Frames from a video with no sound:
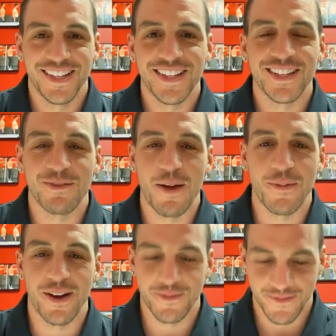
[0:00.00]
My
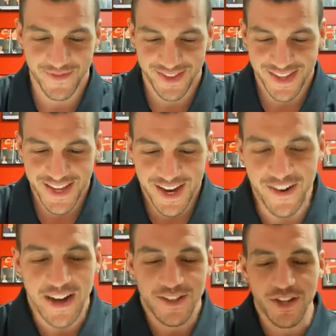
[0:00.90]
mom. All
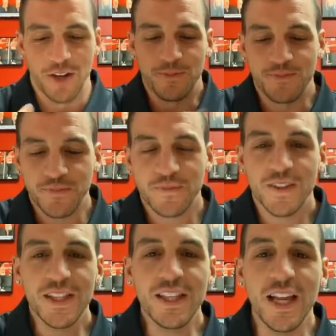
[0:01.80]
right. So
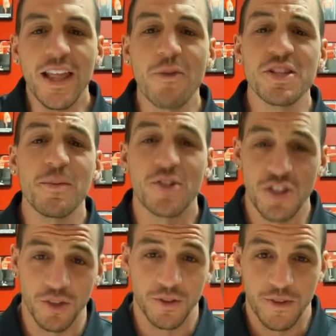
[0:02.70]
that was number
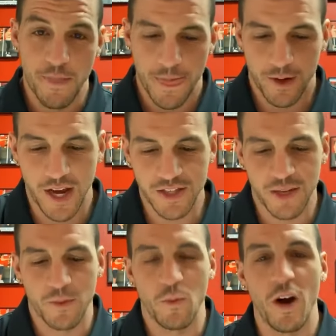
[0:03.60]
2. Okay, so
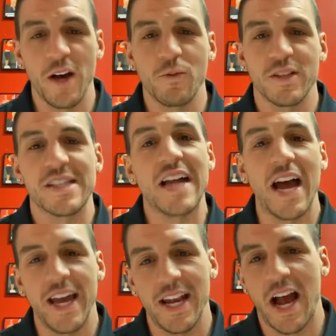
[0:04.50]
number 1 was
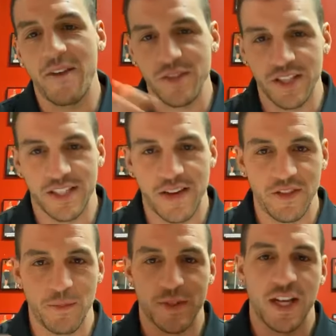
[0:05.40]
diet. Obviously,
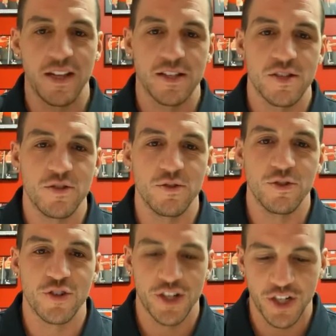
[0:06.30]
70% of this is
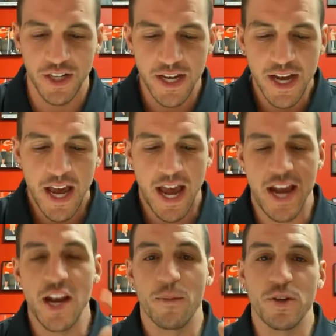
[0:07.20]
nutrition.
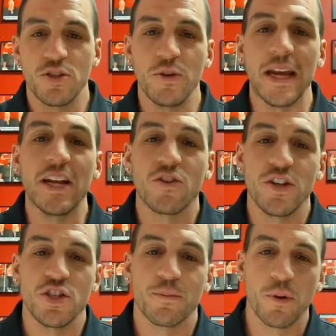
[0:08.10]
And number 2,
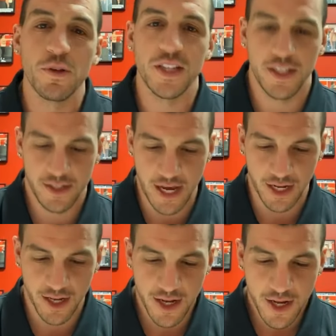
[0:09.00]
increase your protein
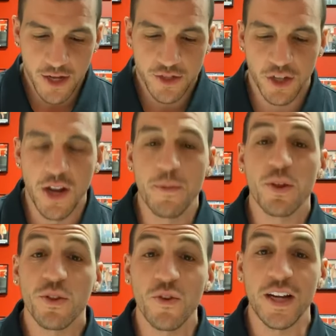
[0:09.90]
intake. So number
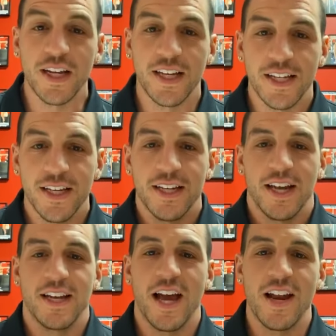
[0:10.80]
3,
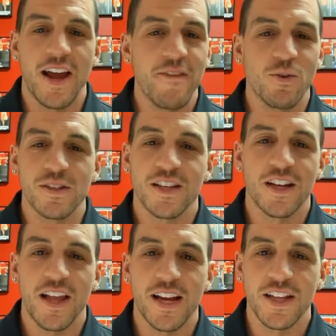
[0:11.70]
and not everyone's going
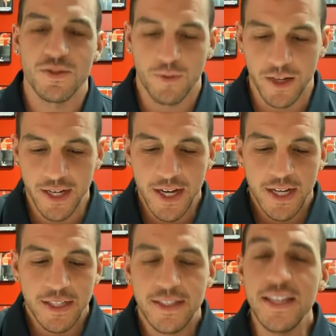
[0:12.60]
to like this one,
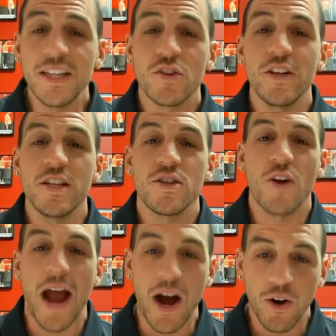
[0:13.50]
decrease
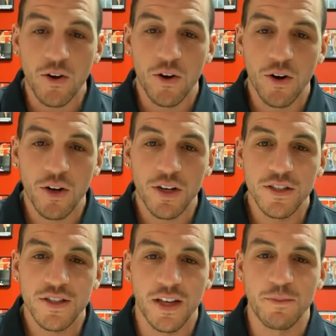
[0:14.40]
your alcohol
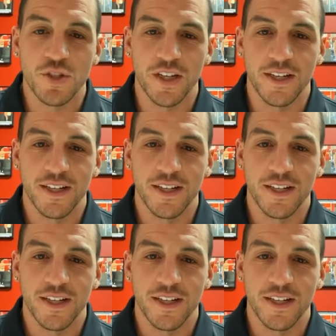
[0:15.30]
consumption.